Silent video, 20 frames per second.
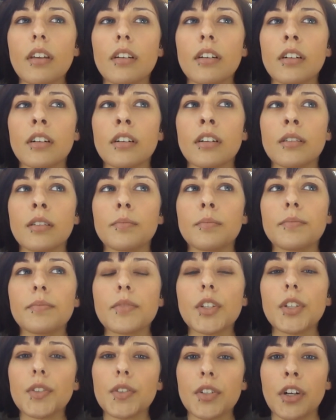
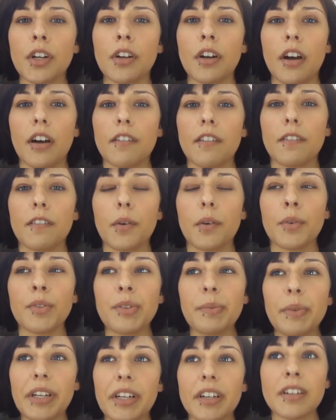to start off,
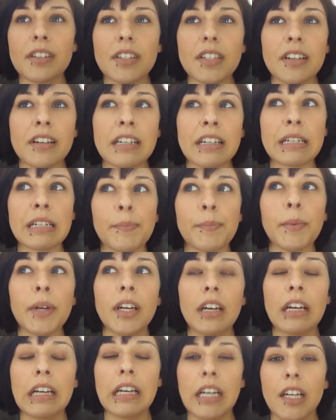only because I'm
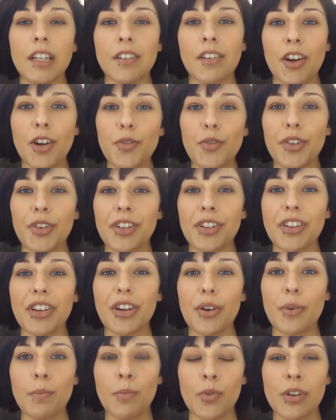not
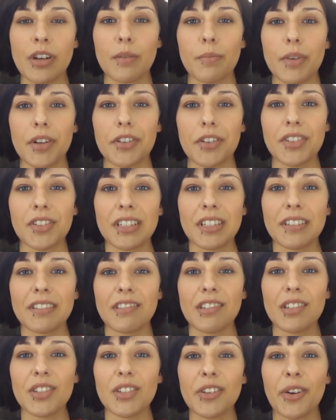really a morning
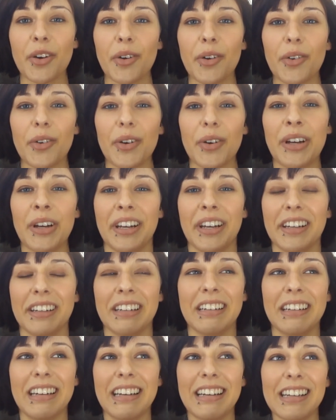person, so
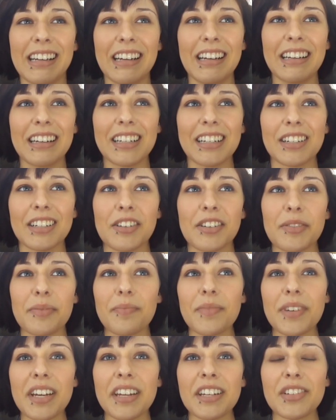
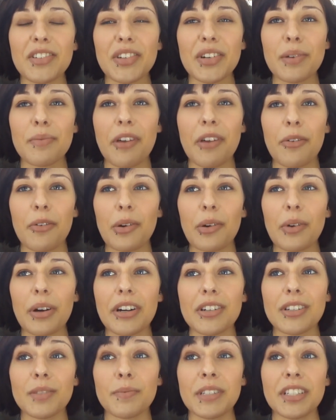any job that
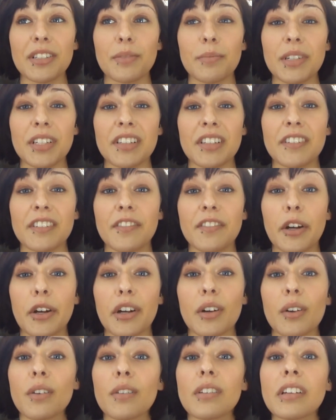requires me to be there
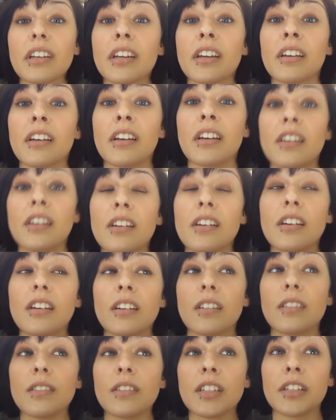very early,
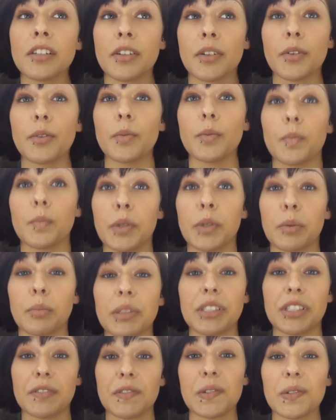will
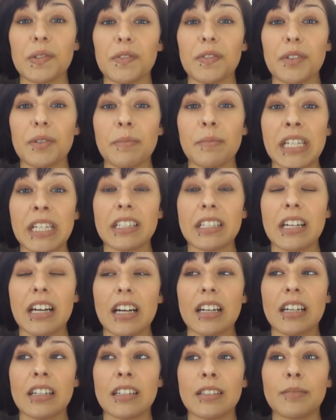be difficult for me.
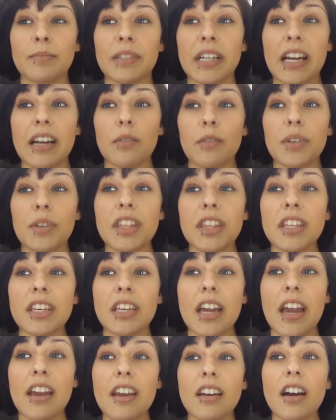With
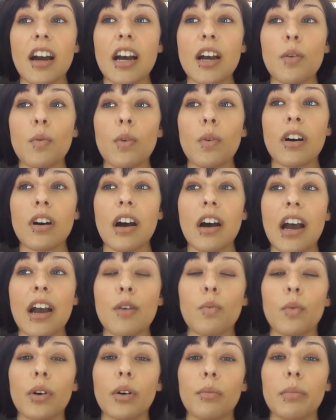the eikaiwa, I
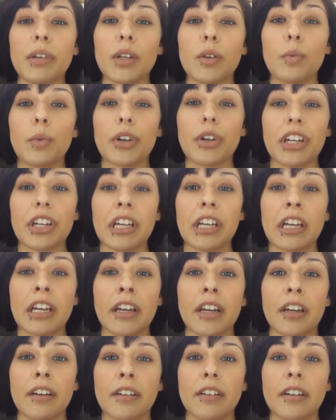will be
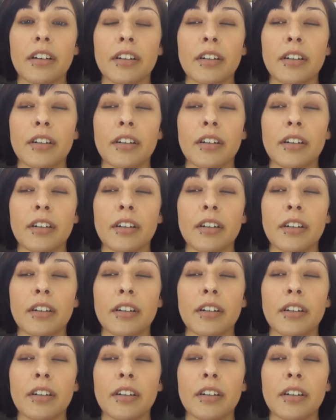working